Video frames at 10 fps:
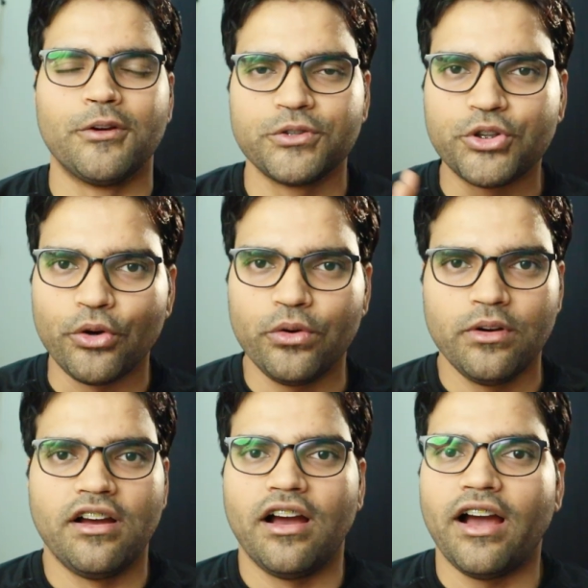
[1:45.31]
So
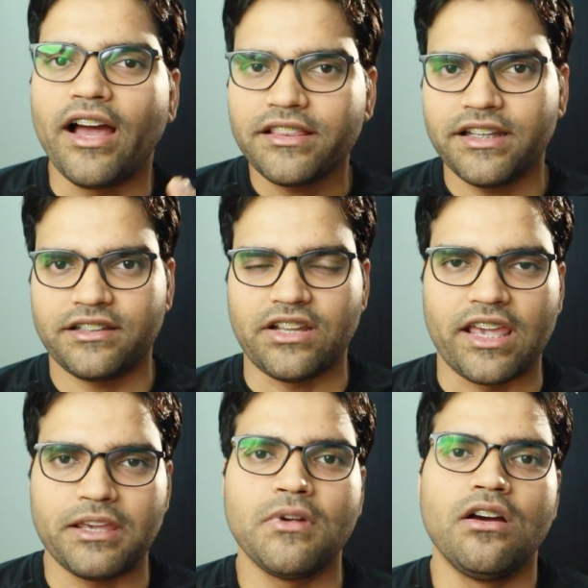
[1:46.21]
at that
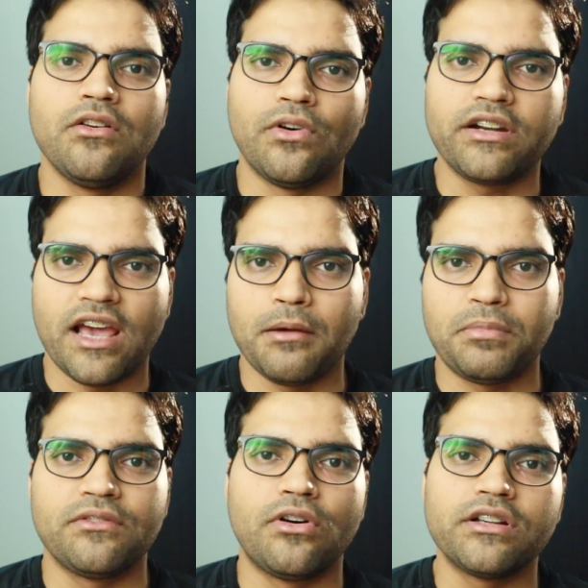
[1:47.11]
time, what
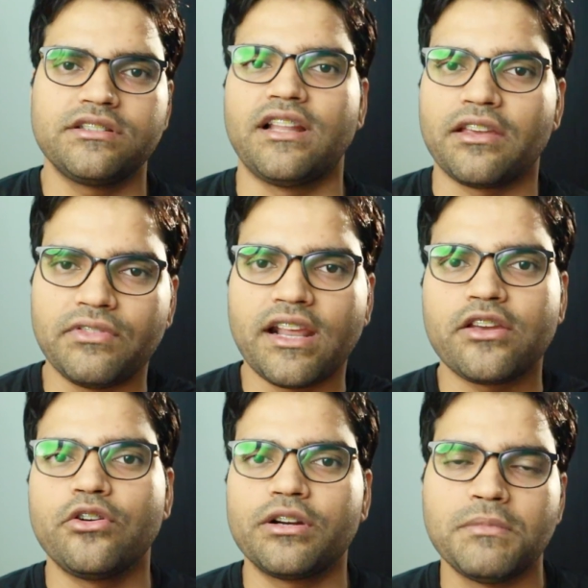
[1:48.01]
happened was like when I
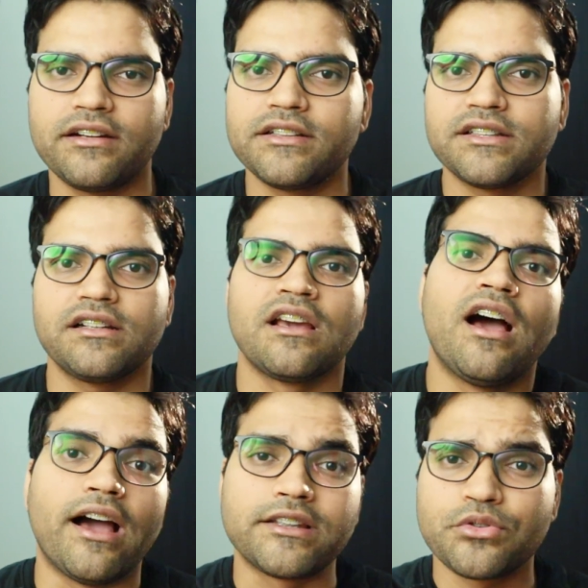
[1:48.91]
got my result,
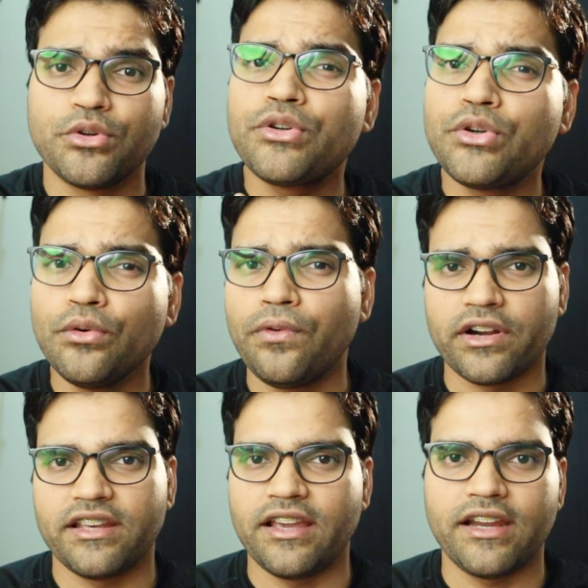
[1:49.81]
I scored
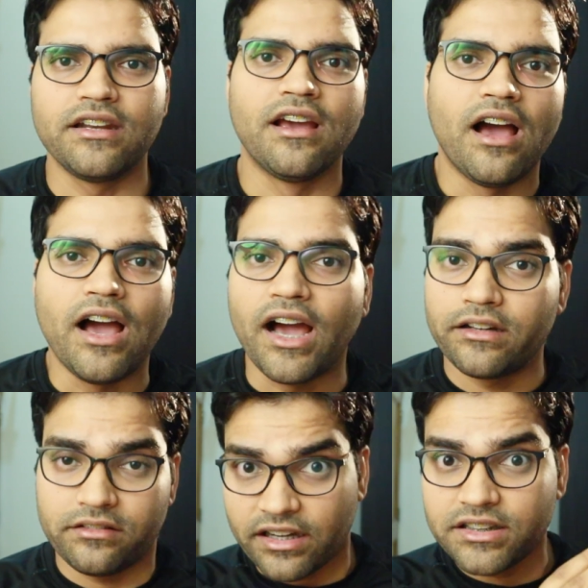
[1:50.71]
248,
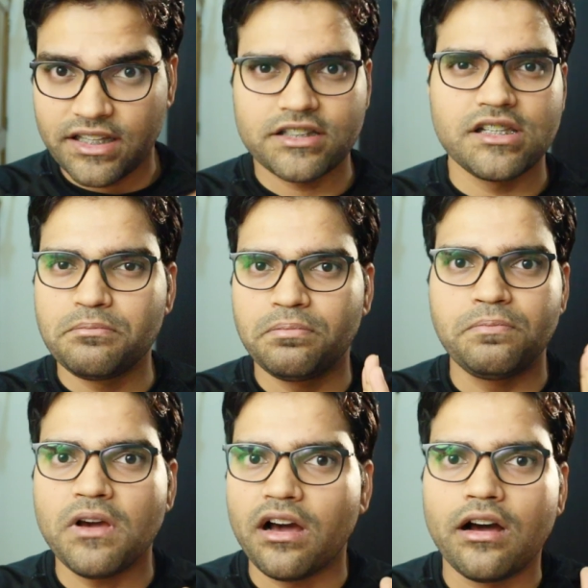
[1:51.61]
and that is actually
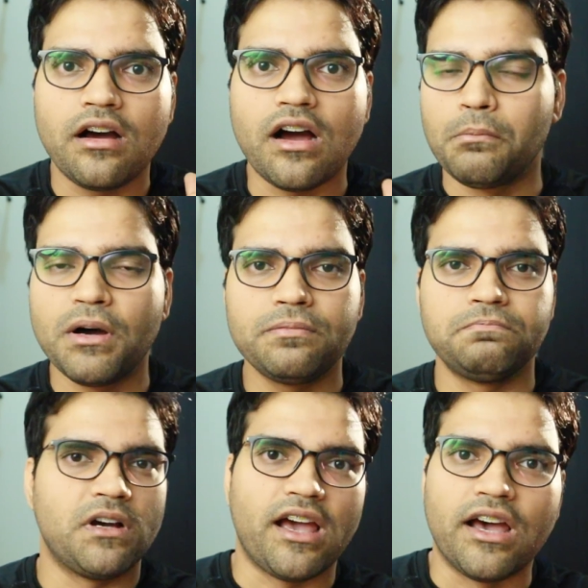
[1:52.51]
above
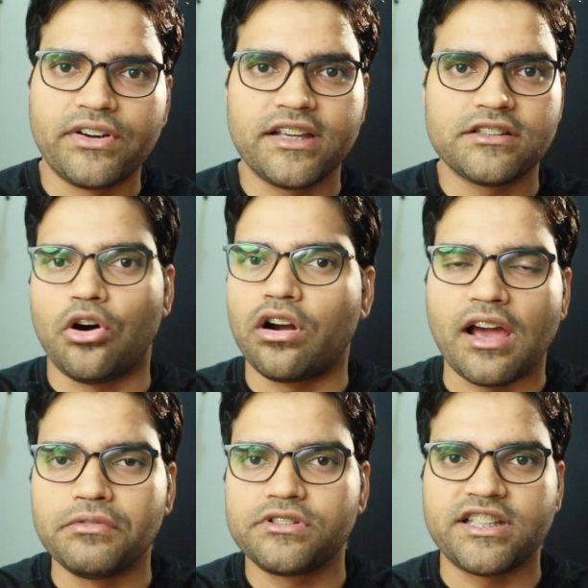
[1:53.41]
average, or
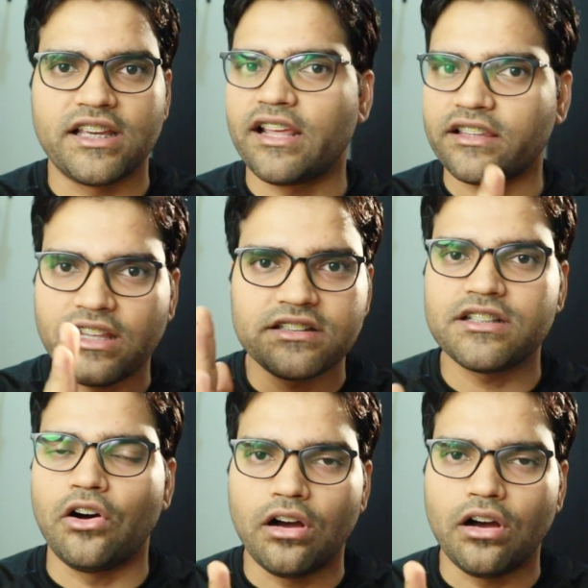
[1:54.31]
I would say like that is a